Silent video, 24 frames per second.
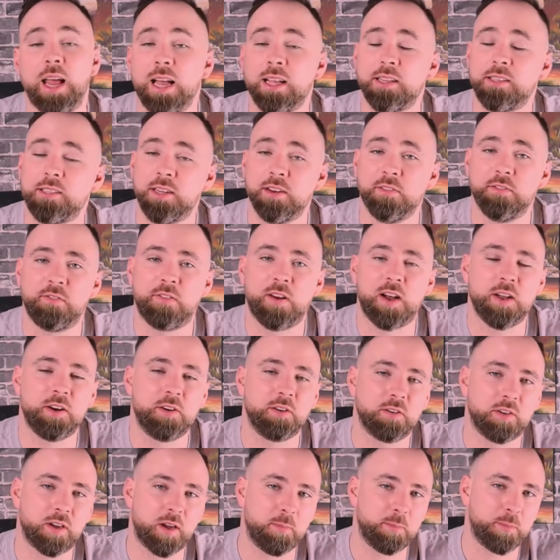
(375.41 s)
last and
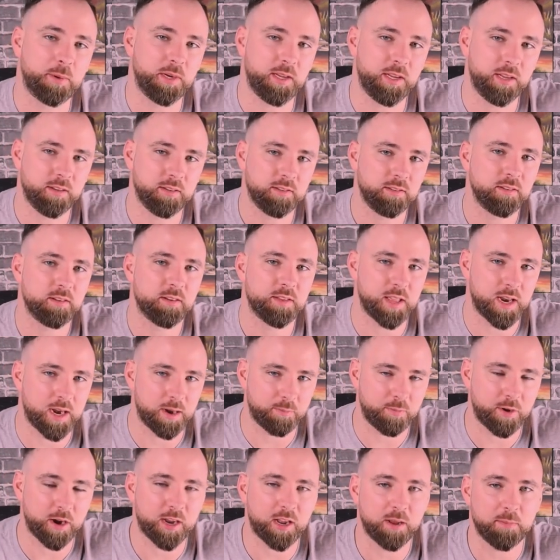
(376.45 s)
final company that
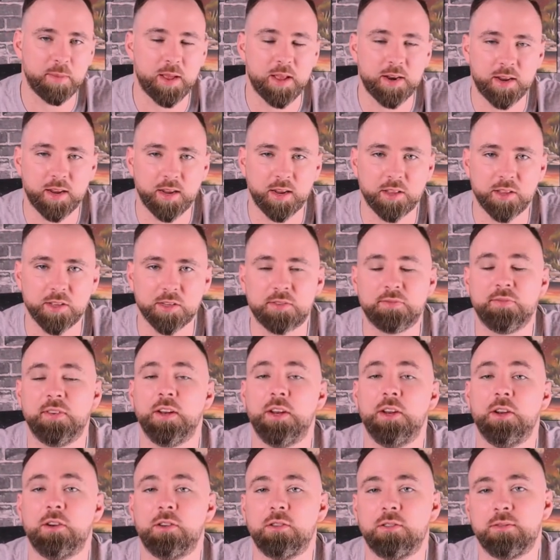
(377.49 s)
I'm recommending in this
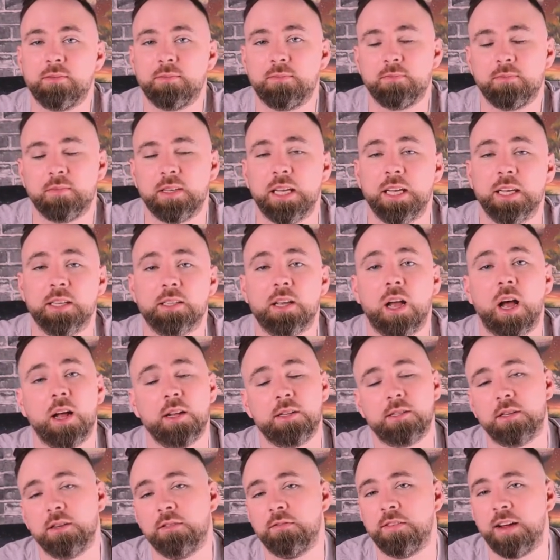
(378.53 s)
video is
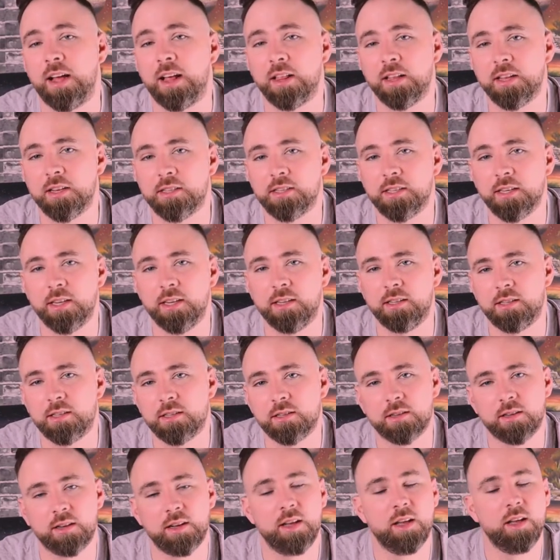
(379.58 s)
Hudson Valley
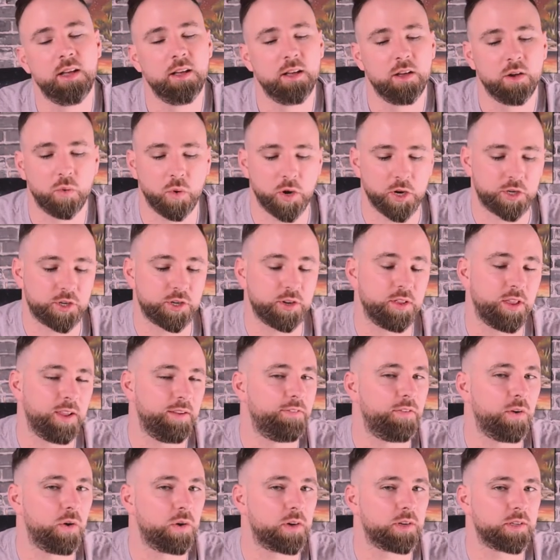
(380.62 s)
Seeds, which they
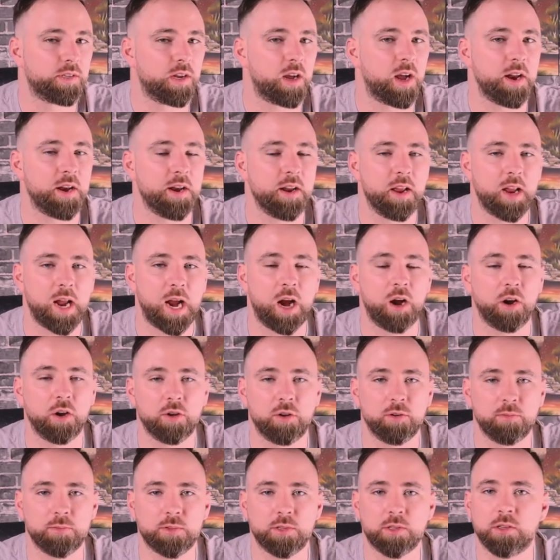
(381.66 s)
focus on
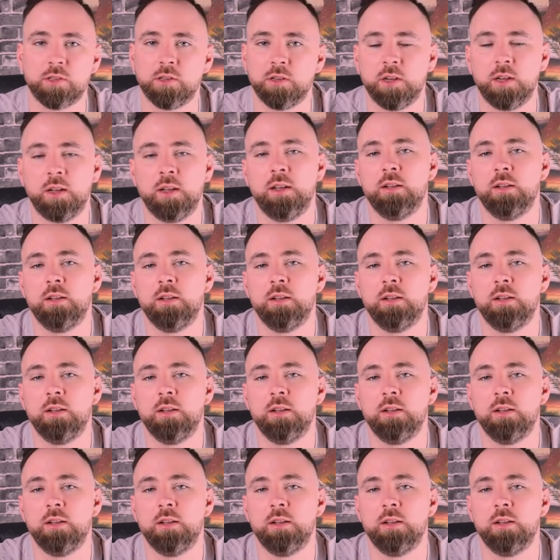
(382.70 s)
heirlooms